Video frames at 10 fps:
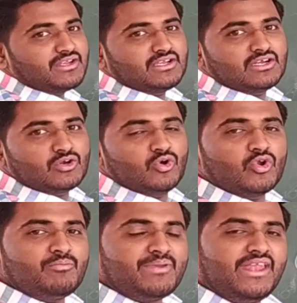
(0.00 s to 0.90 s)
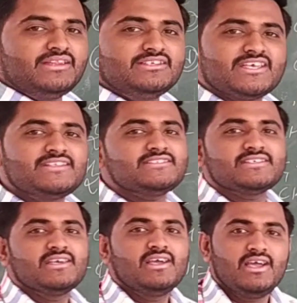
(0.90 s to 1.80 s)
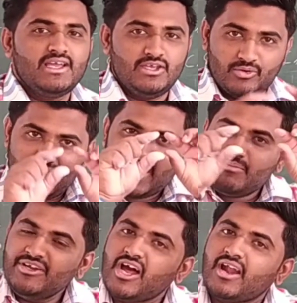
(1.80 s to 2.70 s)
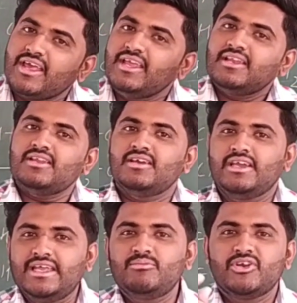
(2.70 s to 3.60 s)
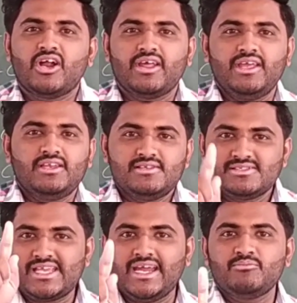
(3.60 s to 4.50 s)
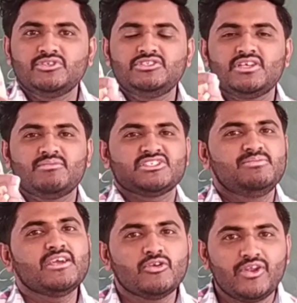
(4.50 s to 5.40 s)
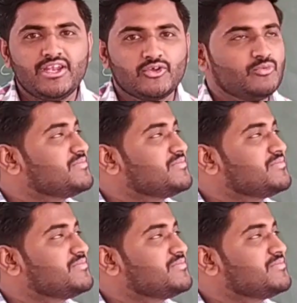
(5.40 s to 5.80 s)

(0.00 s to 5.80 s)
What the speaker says: Chloroprene in the sense you take a butadiene, in butadiene, second position must be chlorine group.